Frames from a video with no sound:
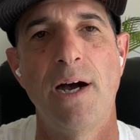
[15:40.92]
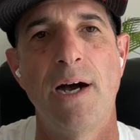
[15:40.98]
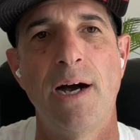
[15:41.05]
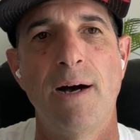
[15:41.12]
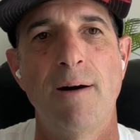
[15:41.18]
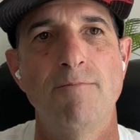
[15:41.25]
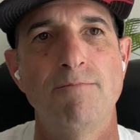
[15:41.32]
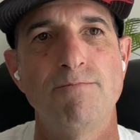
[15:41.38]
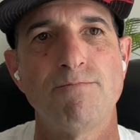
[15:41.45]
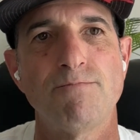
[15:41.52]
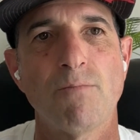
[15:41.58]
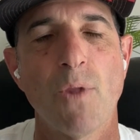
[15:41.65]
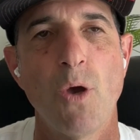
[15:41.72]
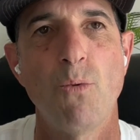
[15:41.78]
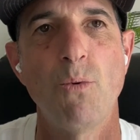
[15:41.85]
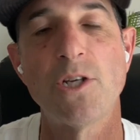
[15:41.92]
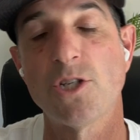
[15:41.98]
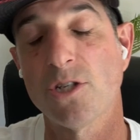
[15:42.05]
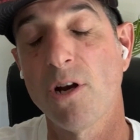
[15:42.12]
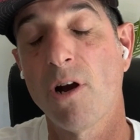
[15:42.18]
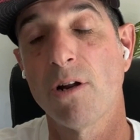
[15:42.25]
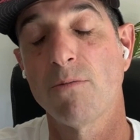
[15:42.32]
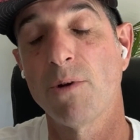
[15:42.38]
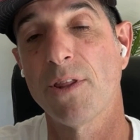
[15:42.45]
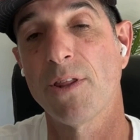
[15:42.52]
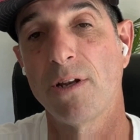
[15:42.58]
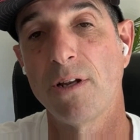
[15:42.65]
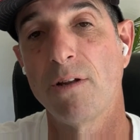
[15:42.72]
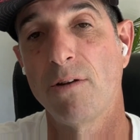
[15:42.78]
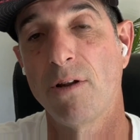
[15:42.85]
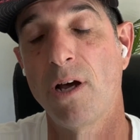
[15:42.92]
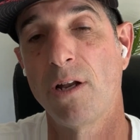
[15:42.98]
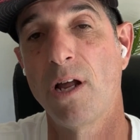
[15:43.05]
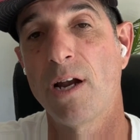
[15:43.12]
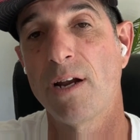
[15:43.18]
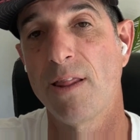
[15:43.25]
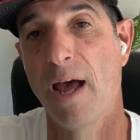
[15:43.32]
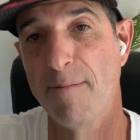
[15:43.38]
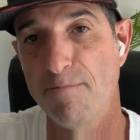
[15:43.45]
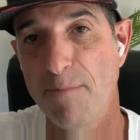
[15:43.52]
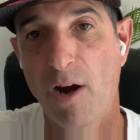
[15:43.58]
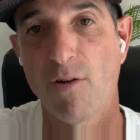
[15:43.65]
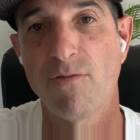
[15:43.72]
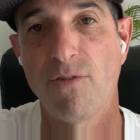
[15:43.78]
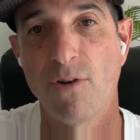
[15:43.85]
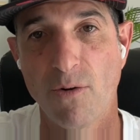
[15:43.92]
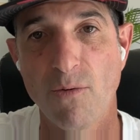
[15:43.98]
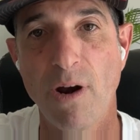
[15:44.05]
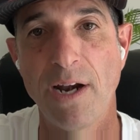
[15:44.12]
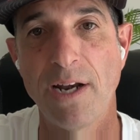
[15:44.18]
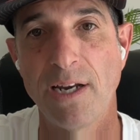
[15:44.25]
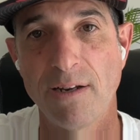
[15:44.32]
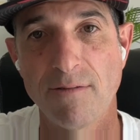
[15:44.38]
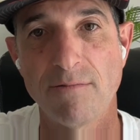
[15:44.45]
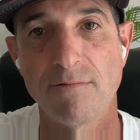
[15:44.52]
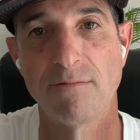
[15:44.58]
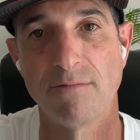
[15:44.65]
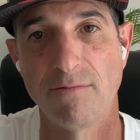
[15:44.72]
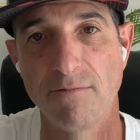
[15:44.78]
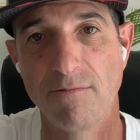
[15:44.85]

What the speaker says: um, which started with a lot of that barefoot running